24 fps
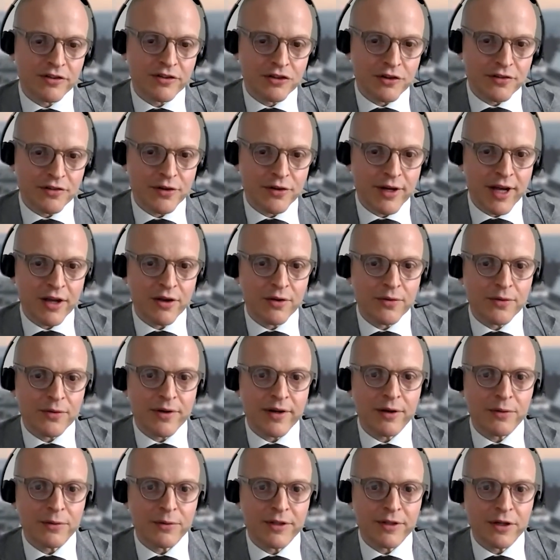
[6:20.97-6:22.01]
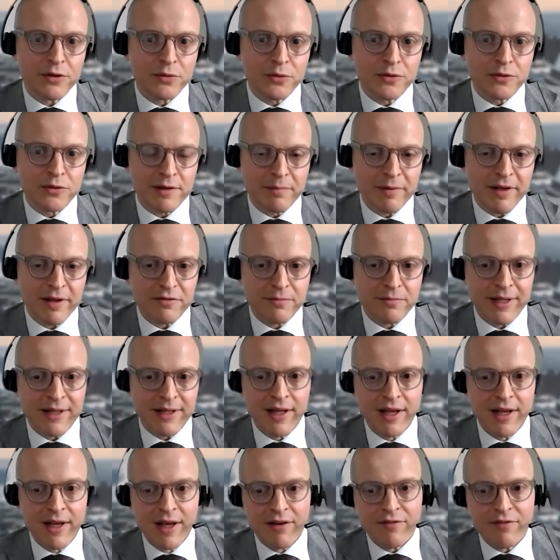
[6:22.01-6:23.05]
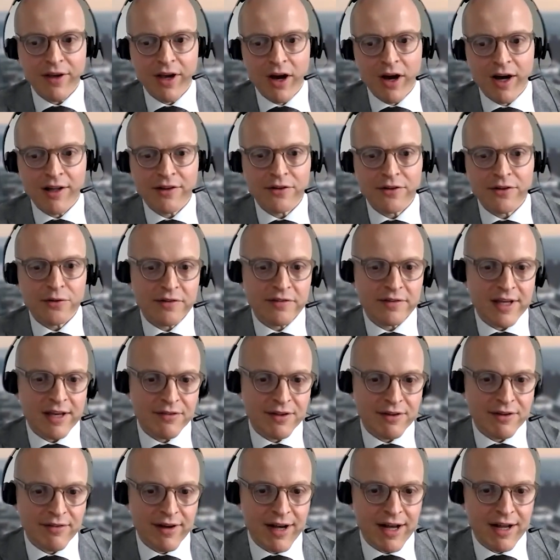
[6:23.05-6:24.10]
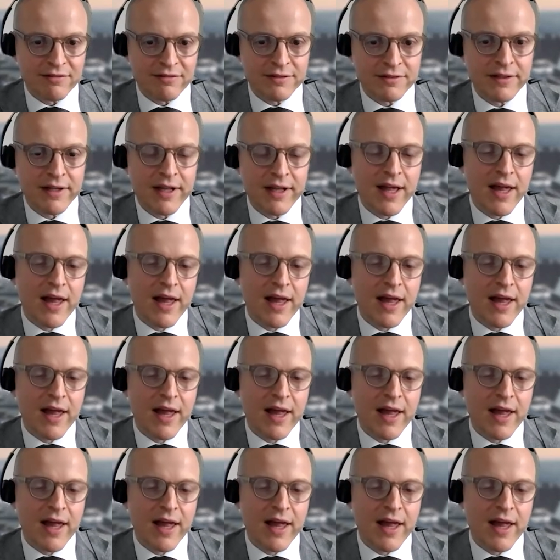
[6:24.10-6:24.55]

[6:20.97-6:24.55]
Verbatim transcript: just regular aortic root replacement, we cut or save the valve.